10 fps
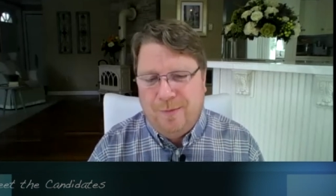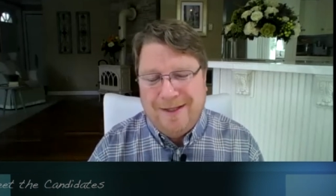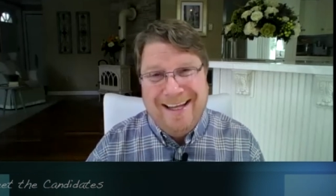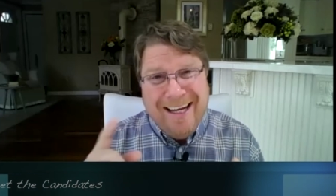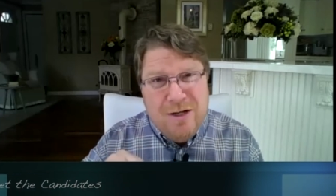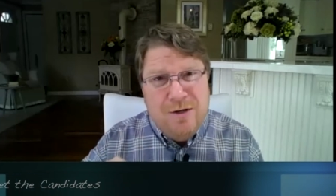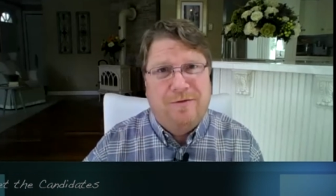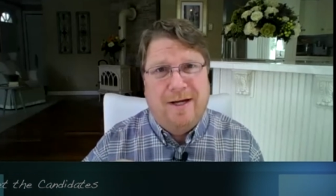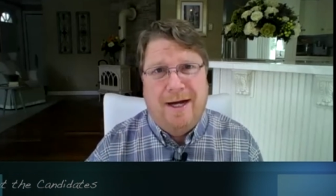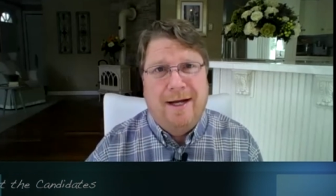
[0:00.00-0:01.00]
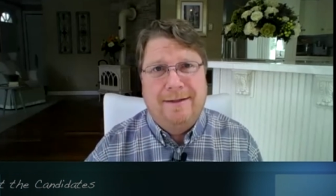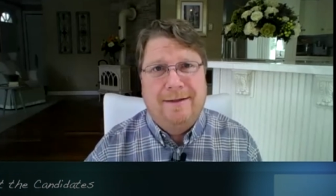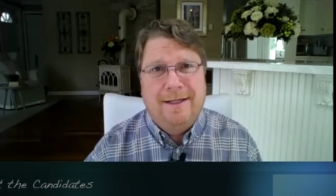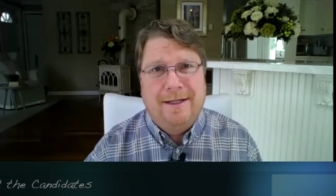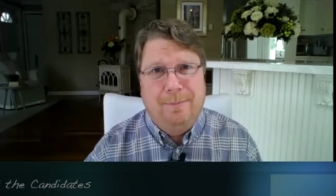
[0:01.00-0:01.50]
But then you've got
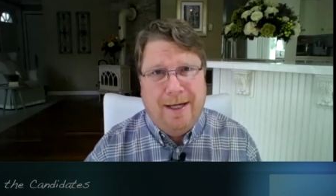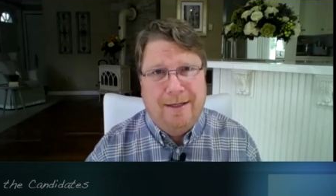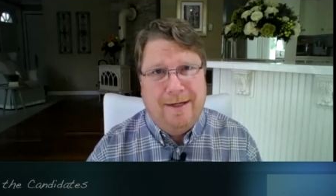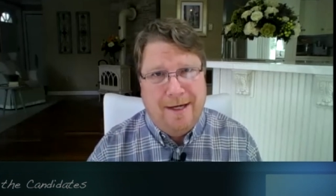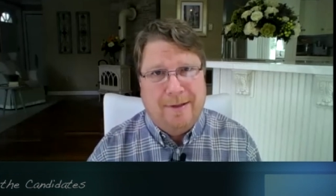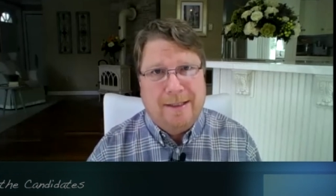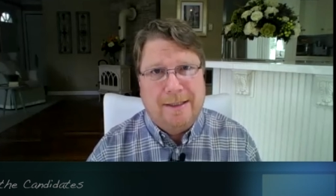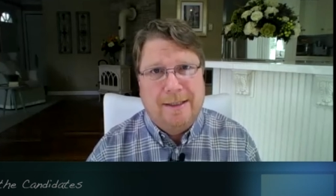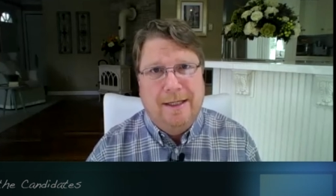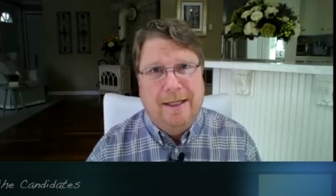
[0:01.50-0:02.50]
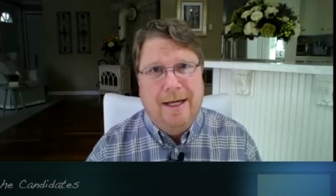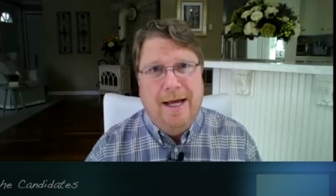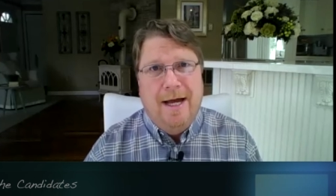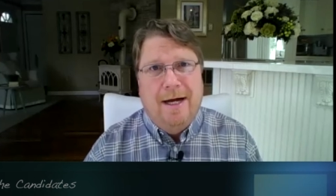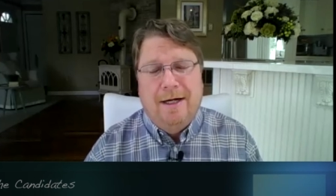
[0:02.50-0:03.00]
the pandemic.
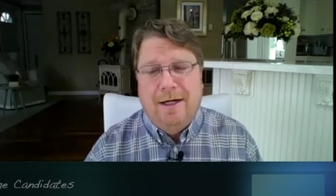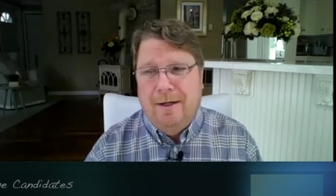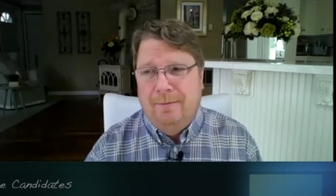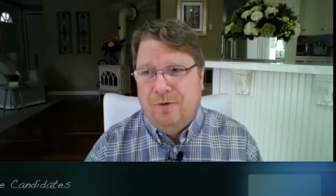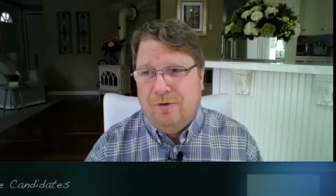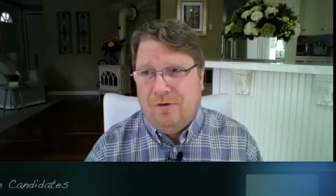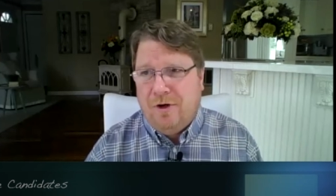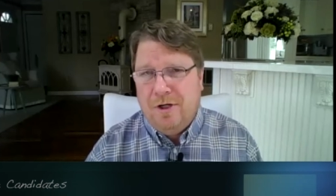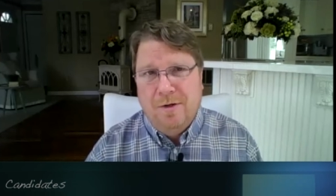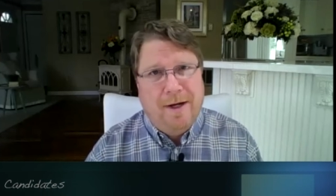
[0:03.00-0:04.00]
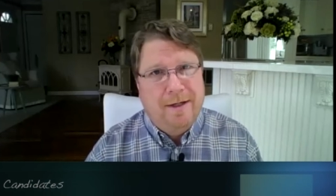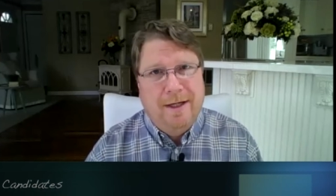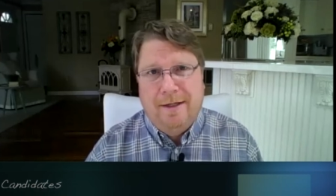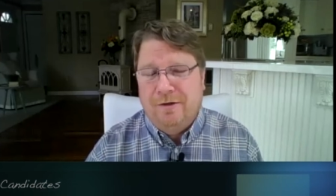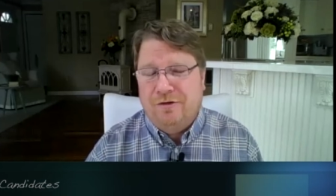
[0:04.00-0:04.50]
Um, talk about
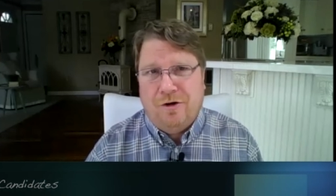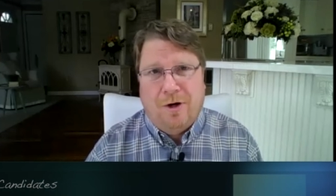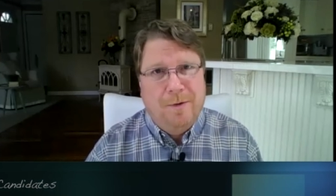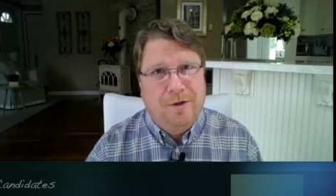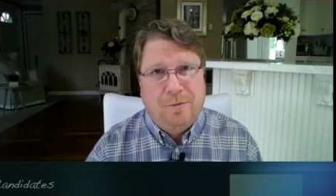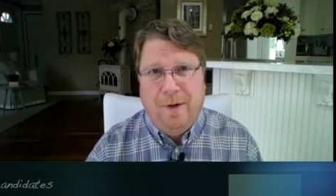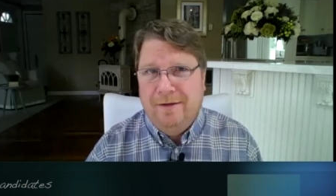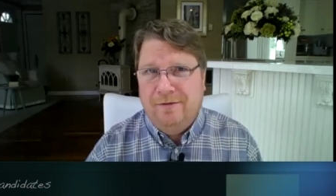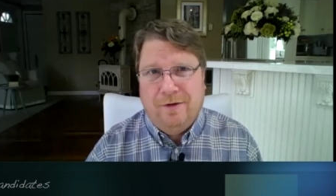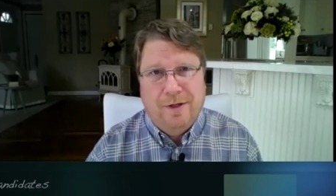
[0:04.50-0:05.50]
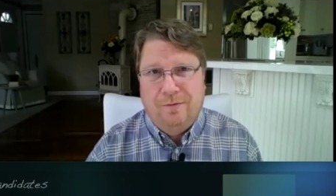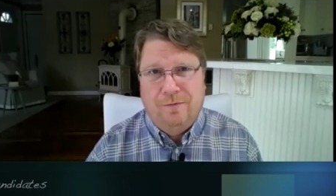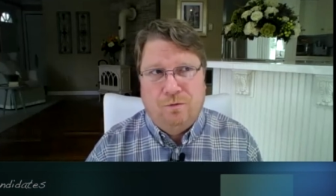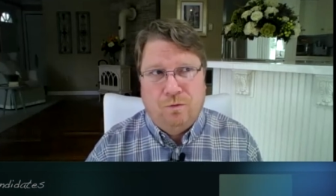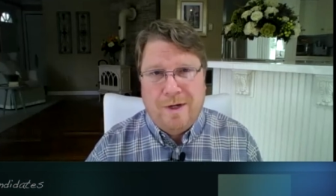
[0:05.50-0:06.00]
needing to sharpen your pencil and
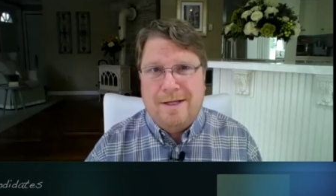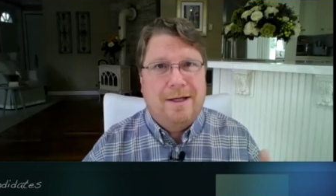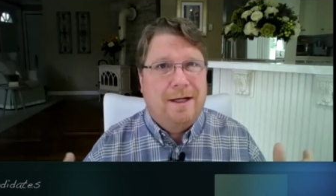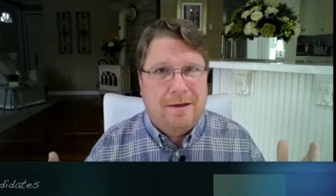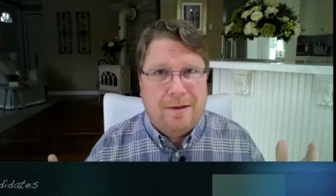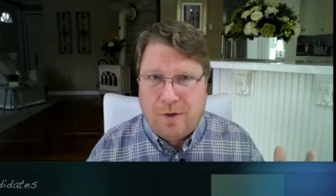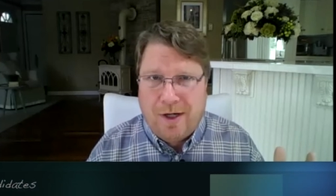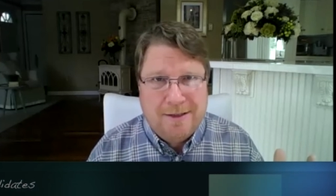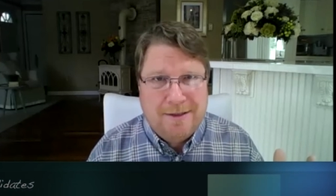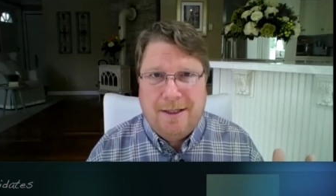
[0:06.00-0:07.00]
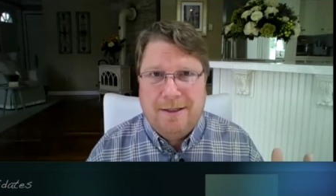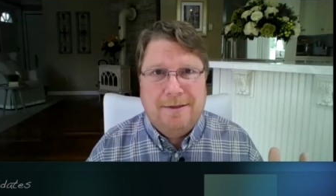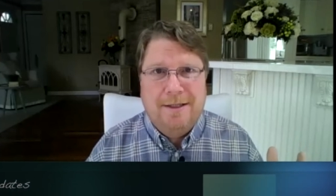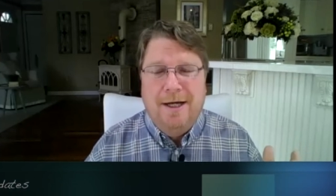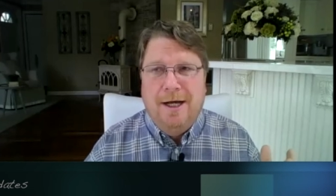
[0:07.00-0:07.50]
rethink the
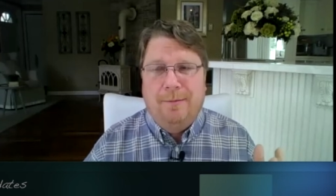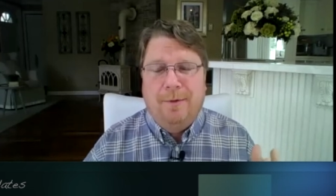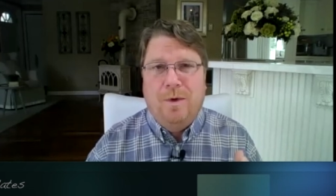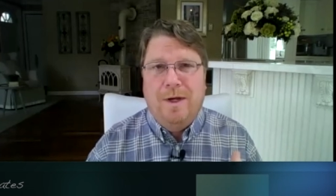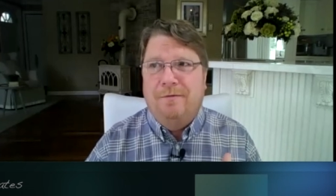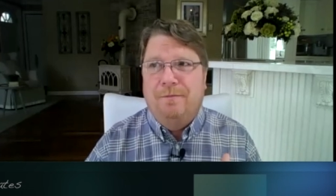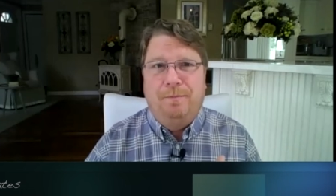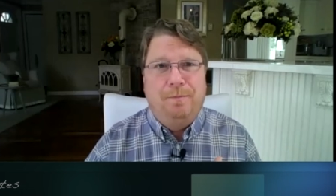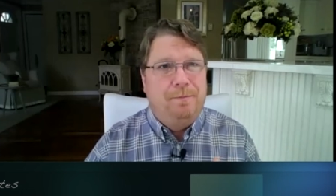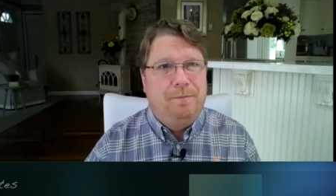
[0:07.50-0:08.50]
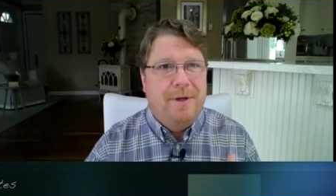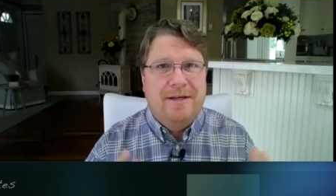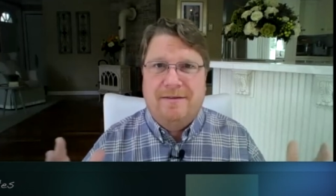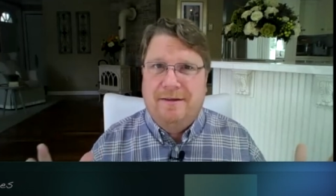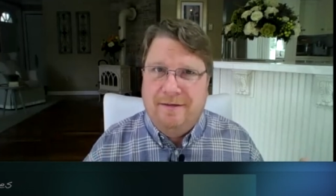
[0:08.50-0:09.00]
process. I mean, oh my!
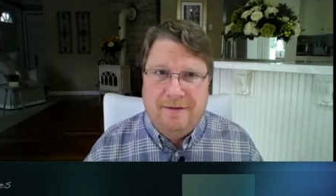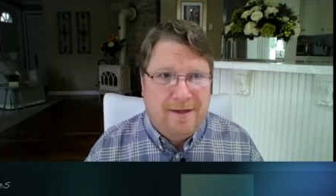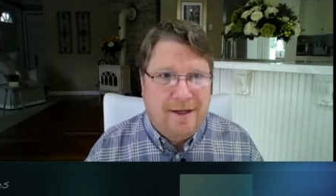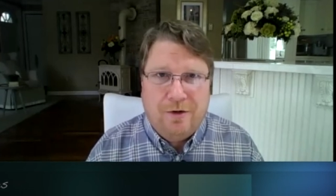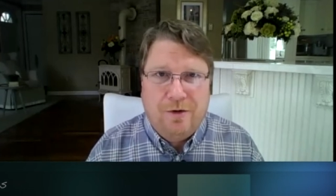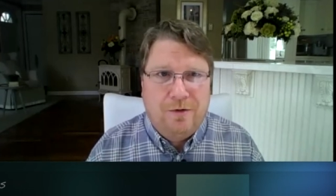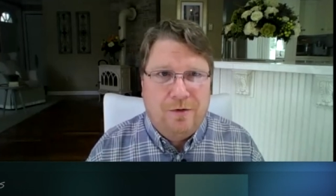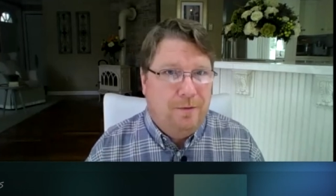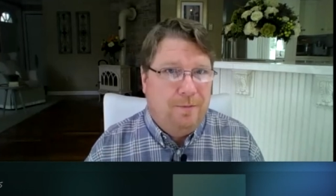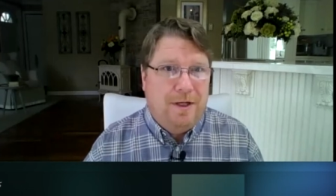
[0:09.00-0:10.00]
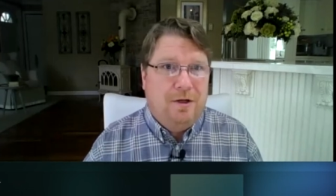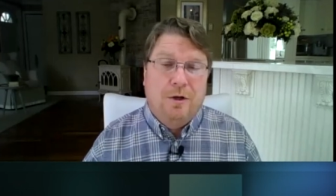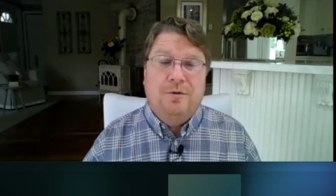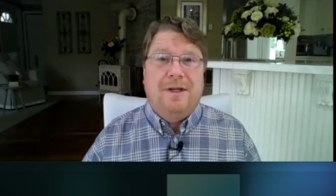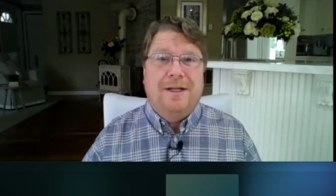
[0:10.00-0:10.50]
Businesses that are going to be
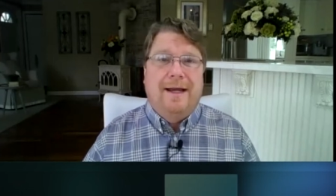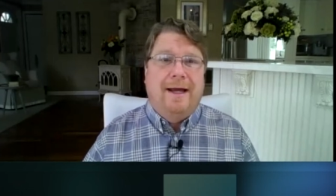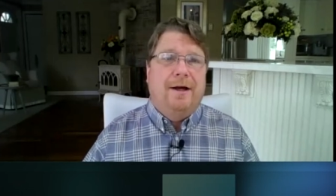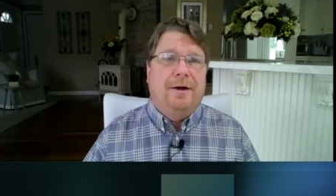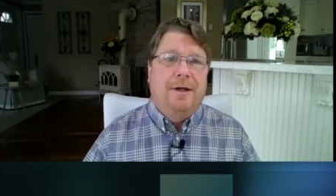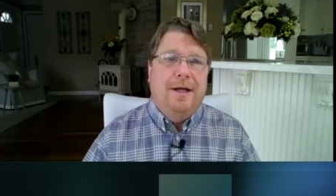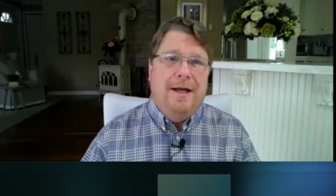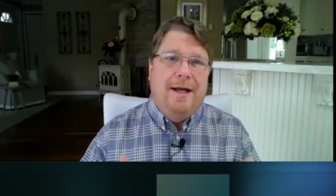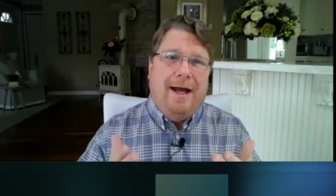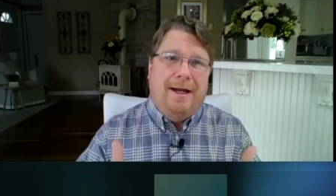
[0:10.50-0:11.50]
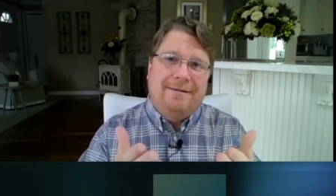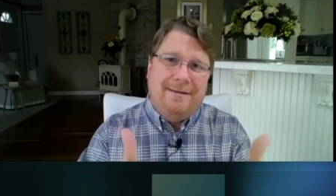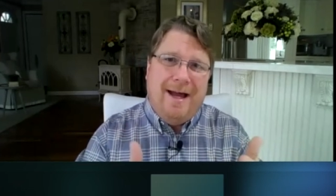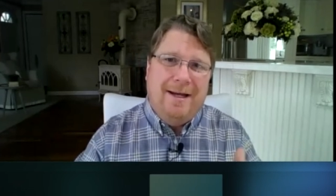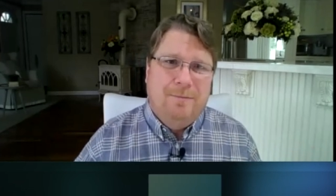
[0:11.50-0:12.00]
closing down. Yes. How does
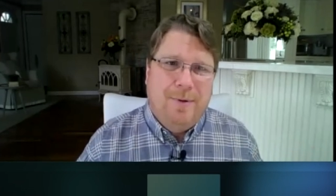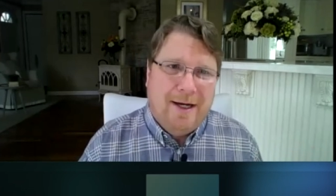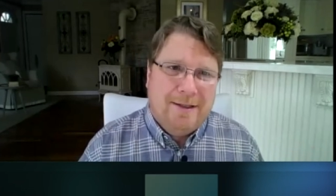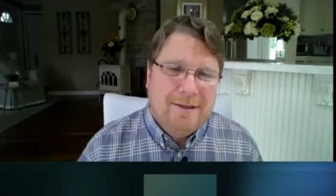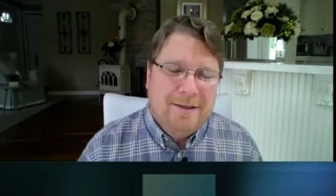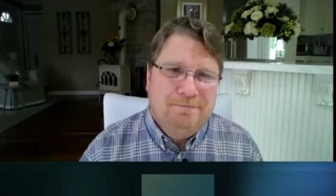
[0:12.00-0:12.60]
that impact it?